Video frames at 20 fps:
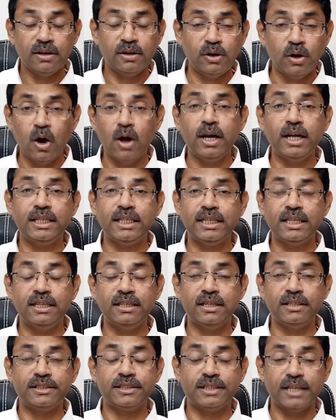knowledge and
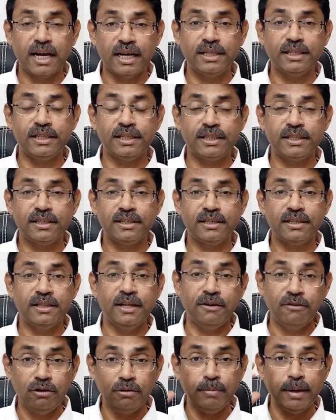understanding.
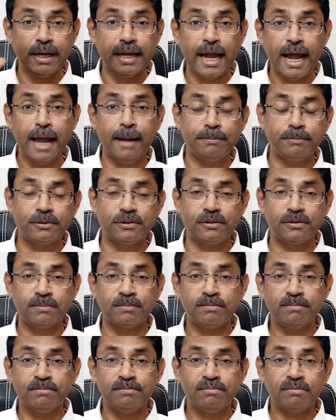There will be gaps.